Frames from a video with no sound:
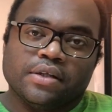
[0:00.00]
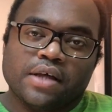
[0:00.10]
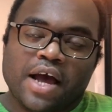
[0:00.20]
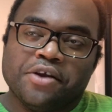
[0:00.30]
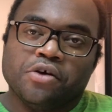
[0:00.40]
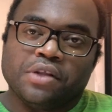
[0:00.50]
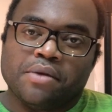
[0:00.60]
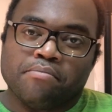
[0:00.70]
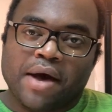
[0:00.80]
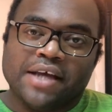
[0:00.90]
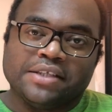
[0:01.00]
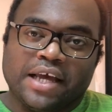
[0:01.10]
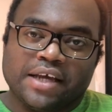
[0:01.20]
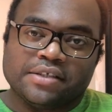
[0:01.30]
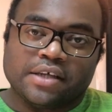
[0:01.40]
I know that my
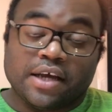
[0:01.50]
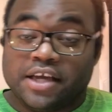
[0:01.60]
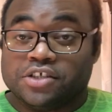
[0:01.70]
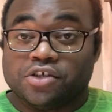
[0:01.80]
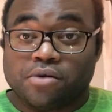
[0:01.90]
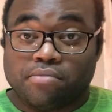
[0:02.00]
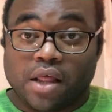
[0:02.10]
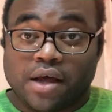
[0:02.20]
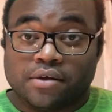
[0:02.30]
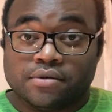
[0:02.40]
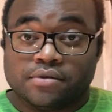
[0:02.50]
tax guy, H&R Block,